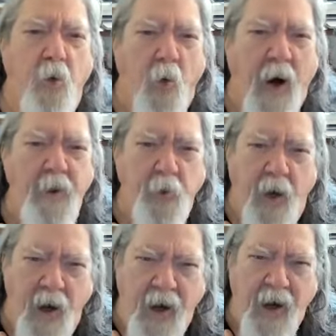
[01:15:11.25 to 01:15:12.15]
why do
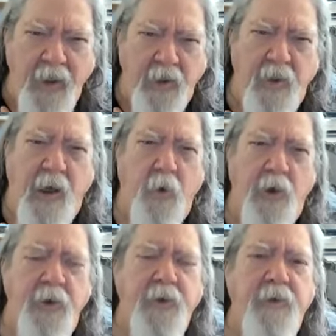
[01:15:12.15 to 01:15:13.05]
I allow
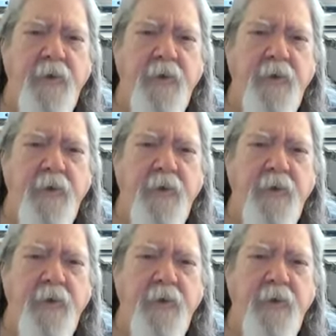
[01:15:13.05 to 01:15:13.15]
it?